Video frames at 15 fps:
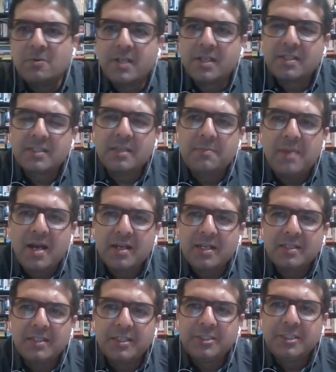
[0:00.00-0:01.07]
does the
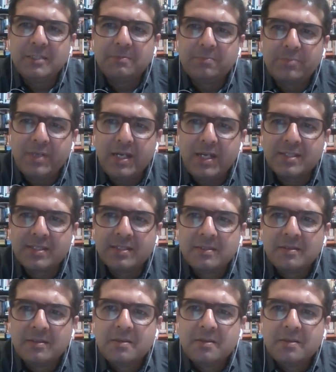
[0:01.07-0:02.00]
Bangladeshi press